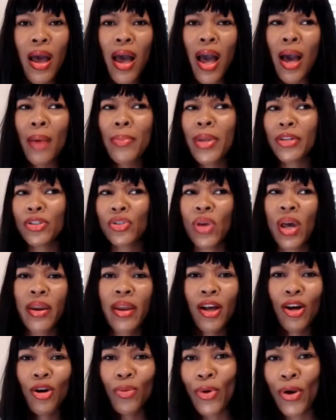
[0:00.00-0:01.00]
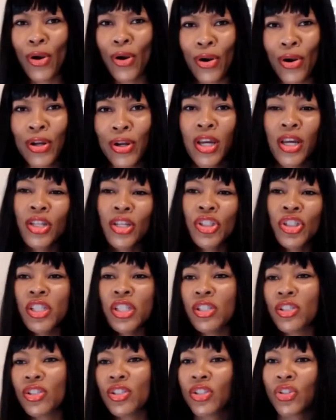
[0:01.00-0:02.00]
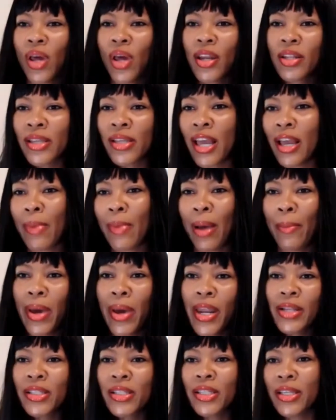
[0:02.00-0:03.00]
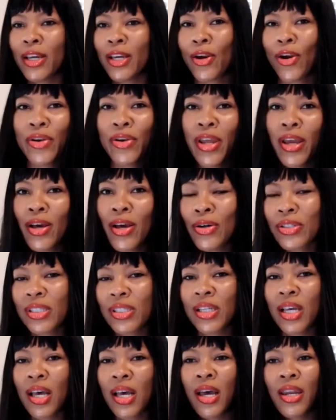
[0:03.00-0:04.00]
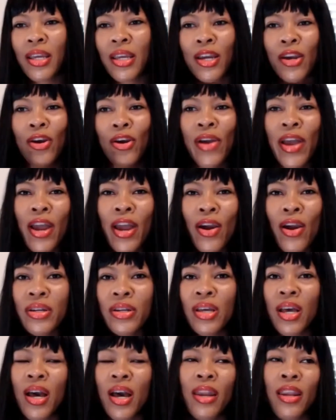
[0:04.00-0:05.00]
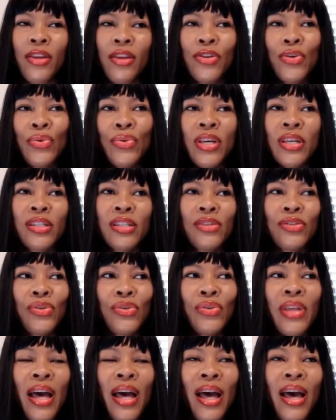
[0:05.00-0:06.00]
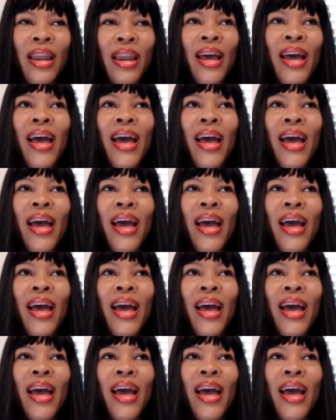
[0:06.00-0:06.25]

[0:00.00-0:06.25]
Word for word: I'm not trying to help her. Mm-hmm. She's just mm-hmm. trying to take my money to get her nails done and get her hair done and do this and do that.